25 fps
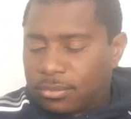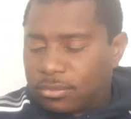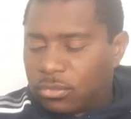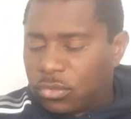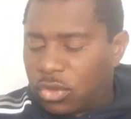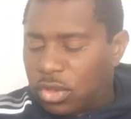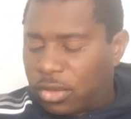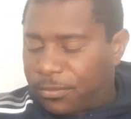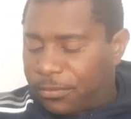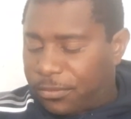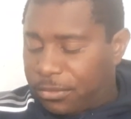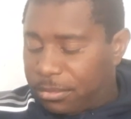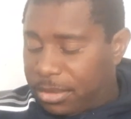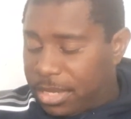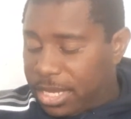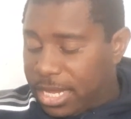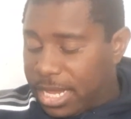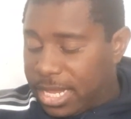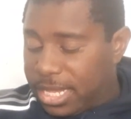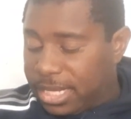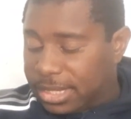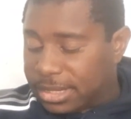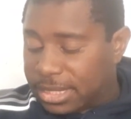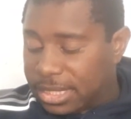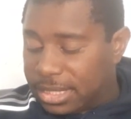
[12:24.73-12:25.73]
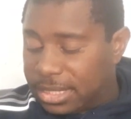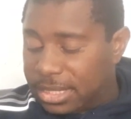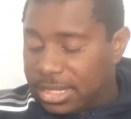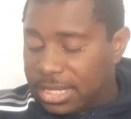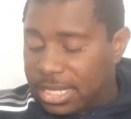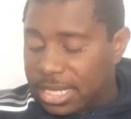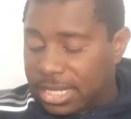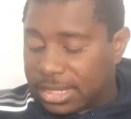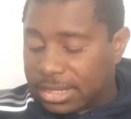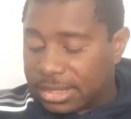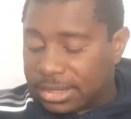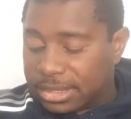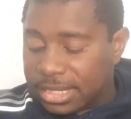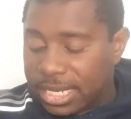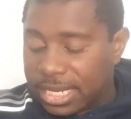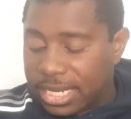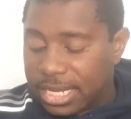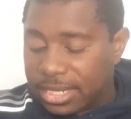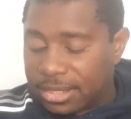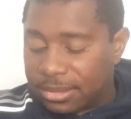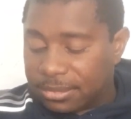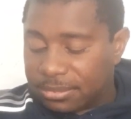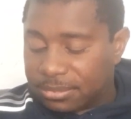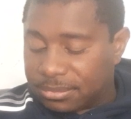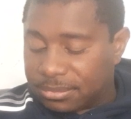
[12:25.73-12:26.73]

But for me, Alexandre Lacazette,